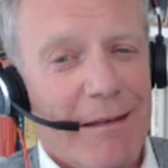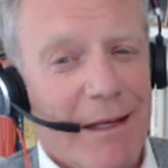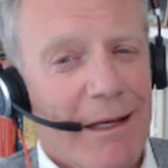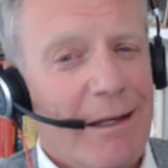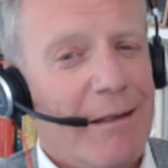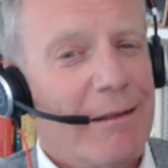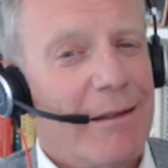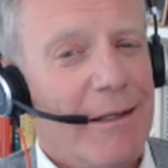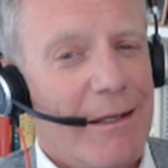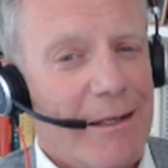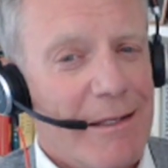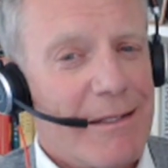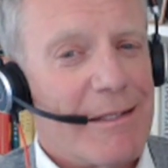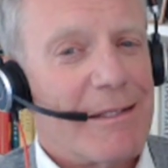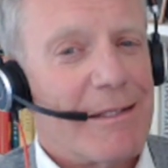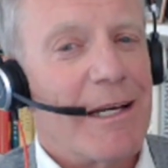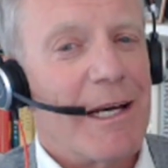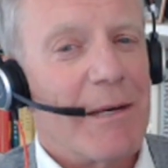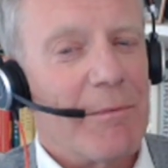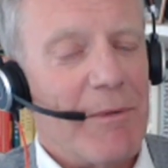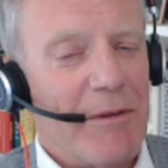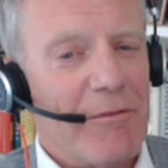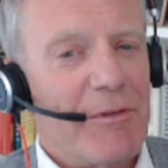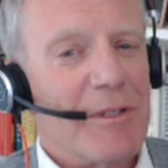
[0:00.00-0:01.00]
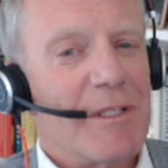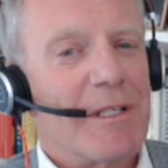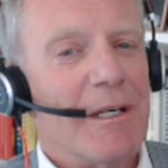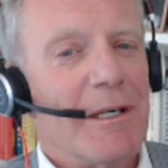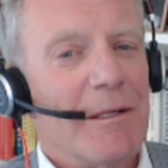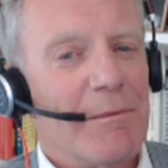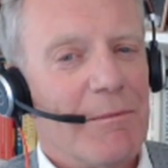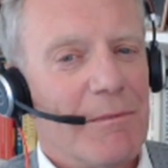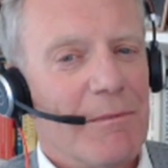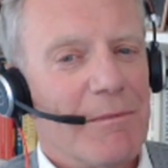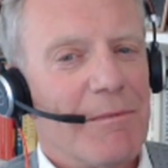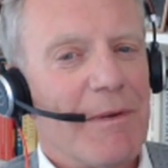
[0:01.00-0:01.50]
last time every
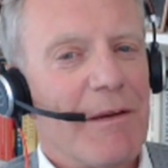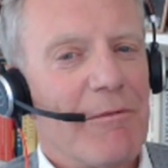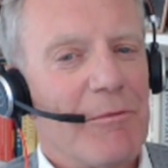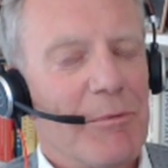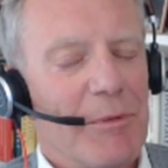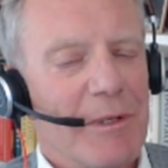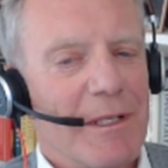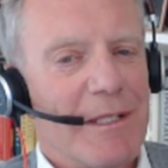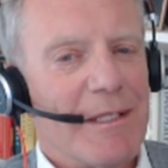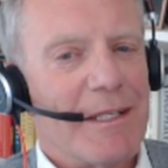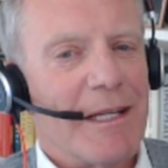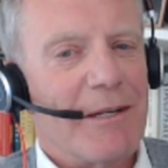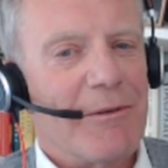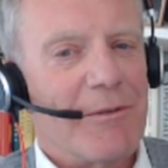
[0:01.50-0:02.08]
time everybody yeah.